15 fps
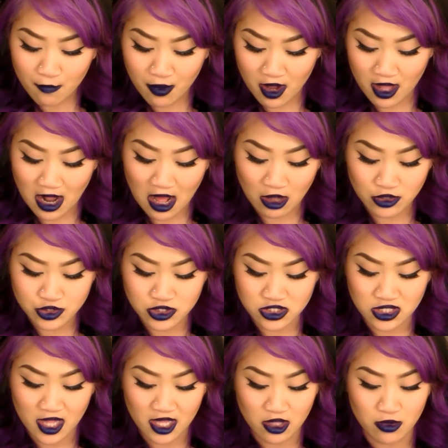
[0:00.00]
but I'll
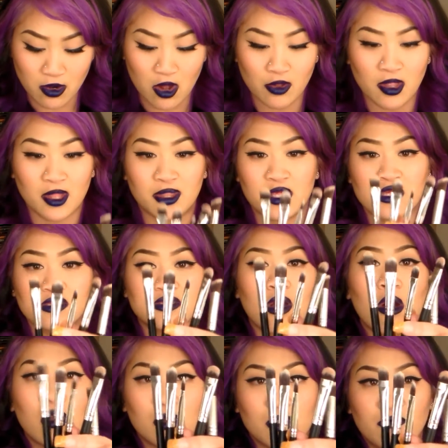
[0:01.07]
just let you know that these
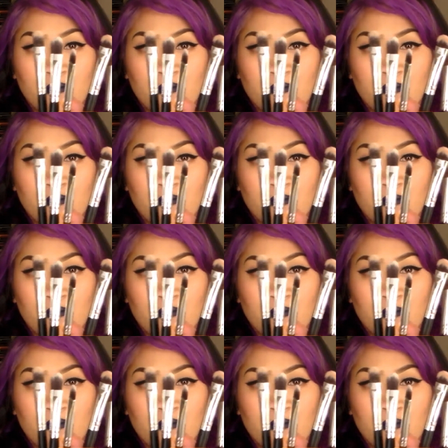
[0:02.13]
are